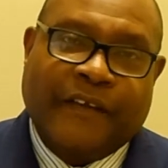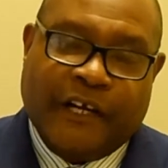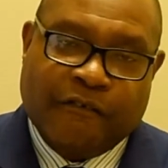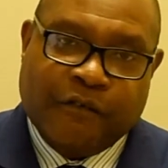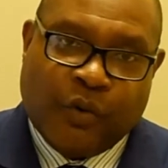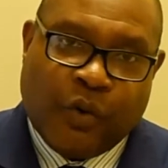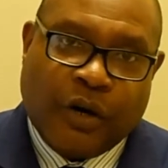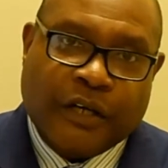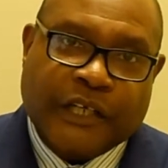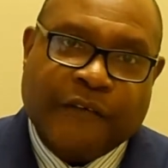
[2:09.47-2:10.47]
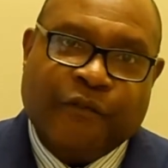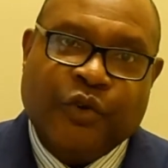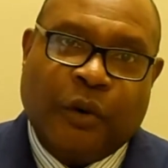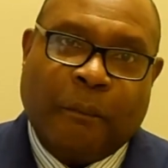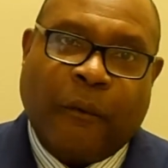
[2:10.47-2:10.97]
Therefore, if
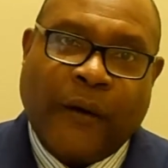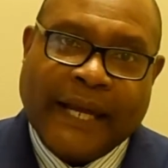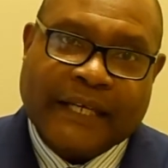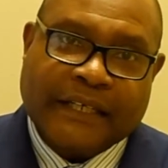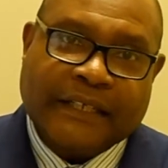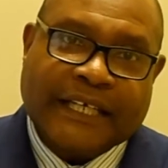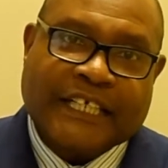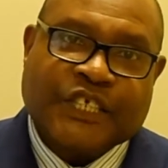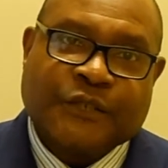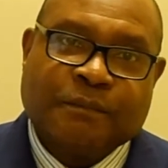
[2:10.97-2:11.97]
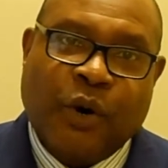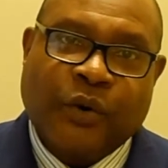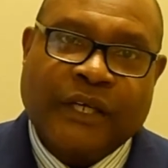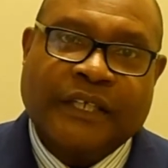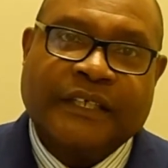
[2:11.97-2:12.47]
you are pregnant and
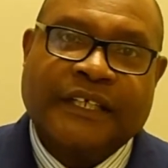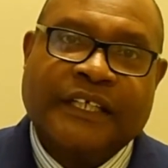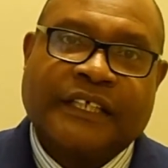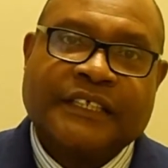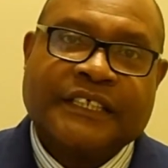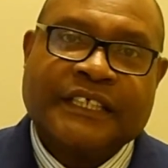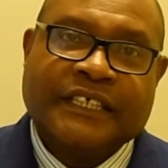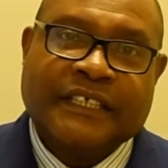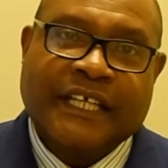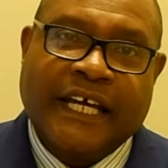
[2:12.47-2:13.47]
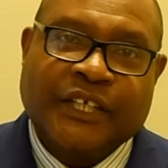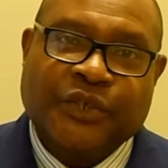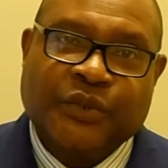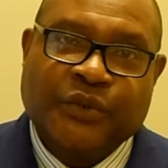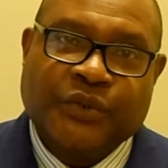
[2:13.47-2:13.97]
smoking, the nicotine
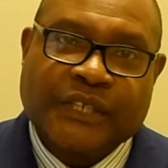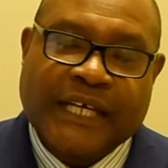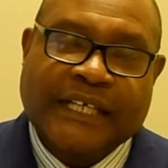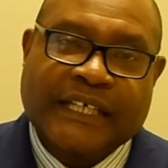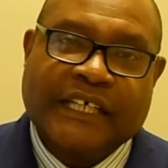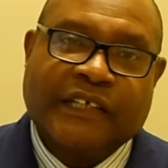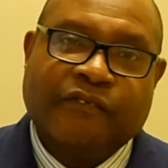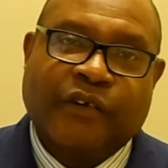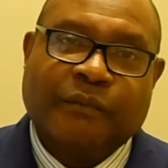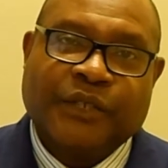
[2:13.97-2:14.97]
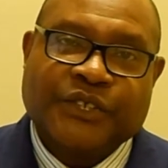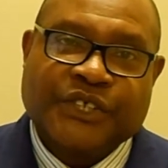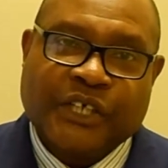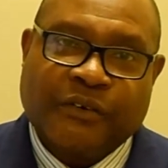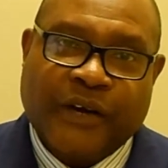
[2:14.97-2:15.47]
that you take in from the
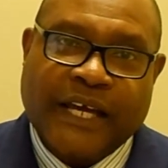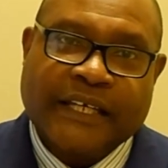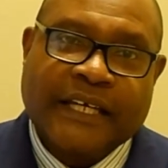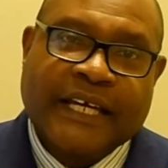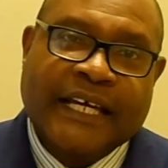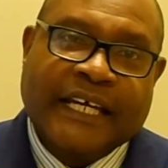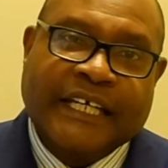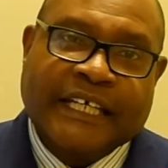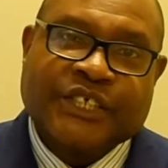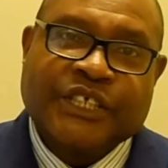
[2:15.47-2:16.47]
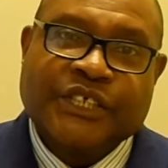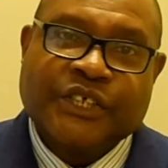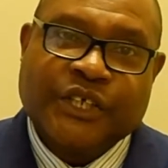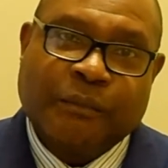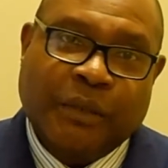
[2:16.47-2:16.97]
cigarette gets
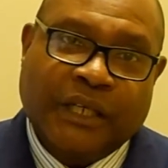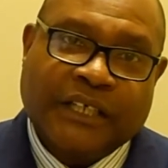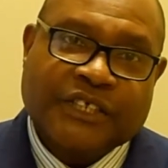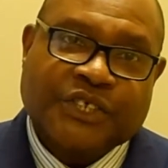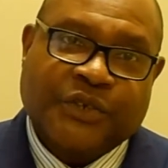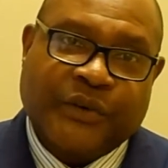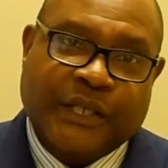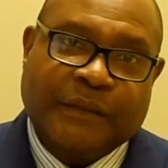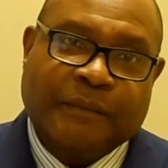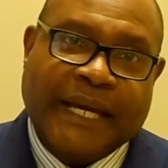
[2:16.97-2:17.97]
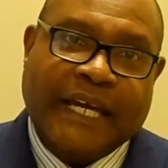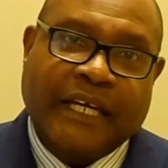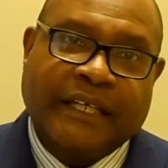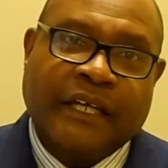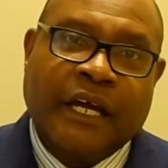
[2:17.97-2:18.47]
into your bloodstream
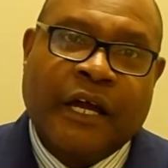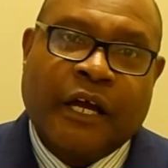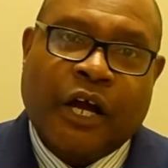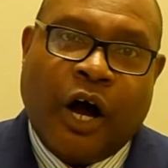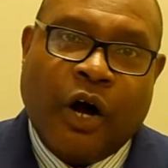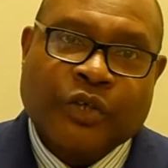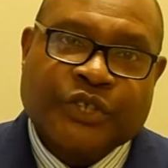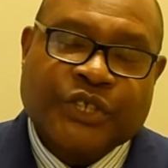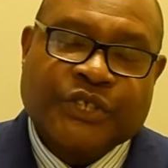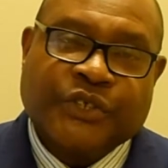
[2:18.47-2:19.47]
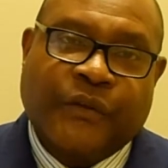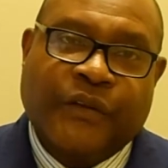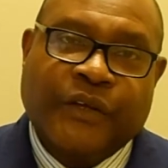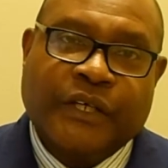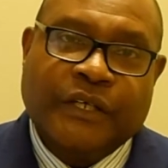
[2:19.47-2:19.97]
and causes
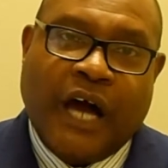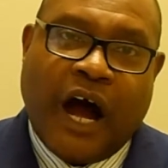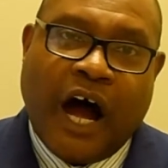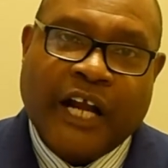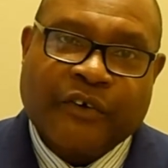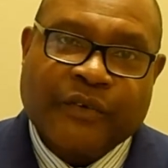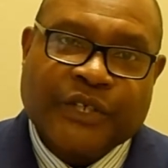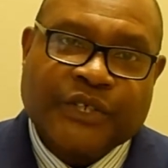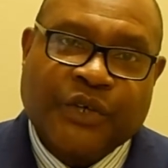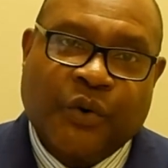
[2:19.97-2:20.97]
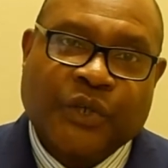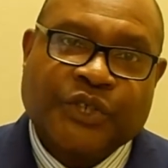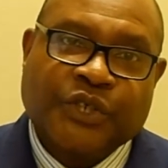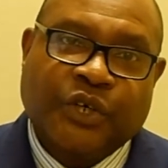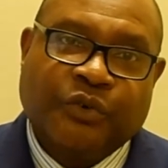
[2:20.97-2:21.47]
the arteries going
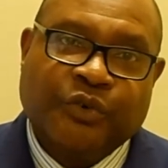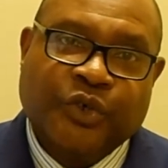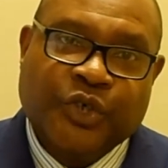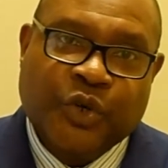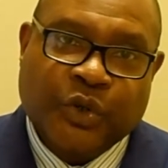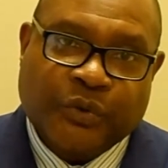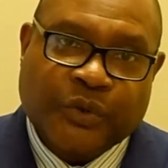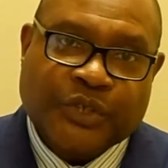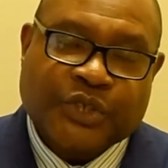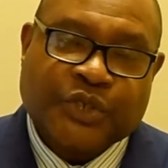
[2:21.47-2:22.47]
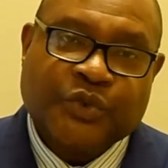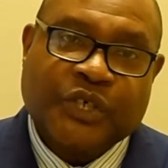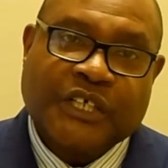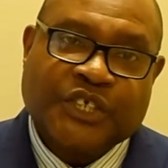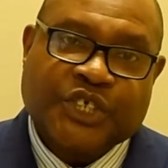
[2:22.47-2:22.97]
to your uterus to
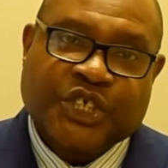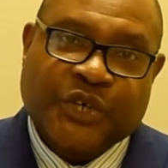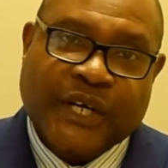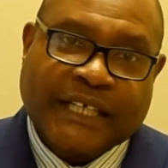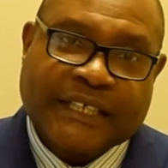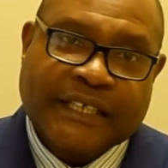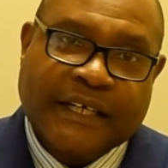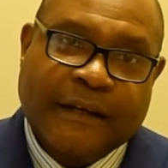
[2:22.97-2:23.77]
constrict.